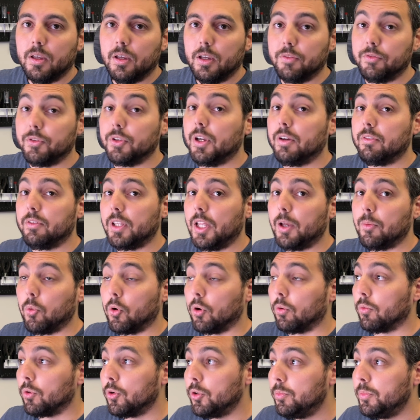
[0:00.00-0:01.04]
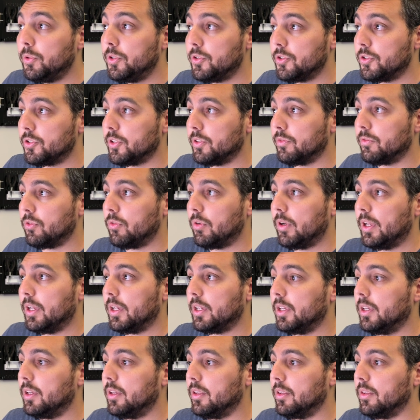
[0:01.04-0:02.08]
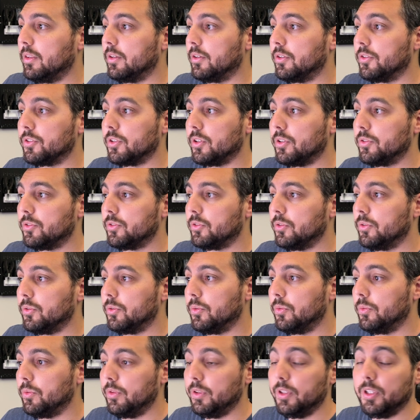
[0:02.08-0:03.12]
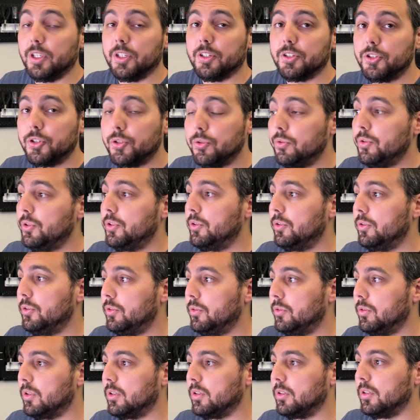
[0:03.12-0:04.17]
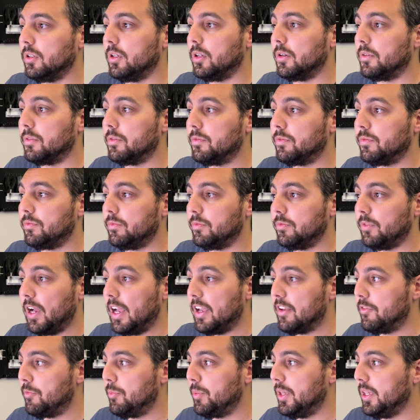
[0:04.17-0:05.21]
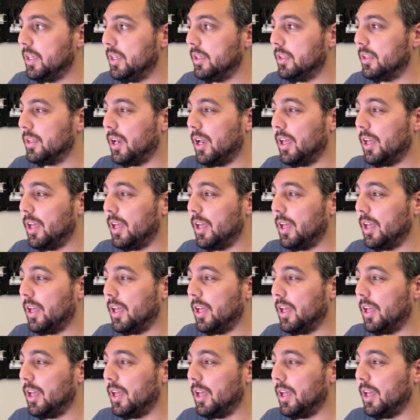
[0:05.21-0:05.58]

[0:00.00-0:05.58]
If you have a lot more room in your server rack, there's also the two U uh, five P.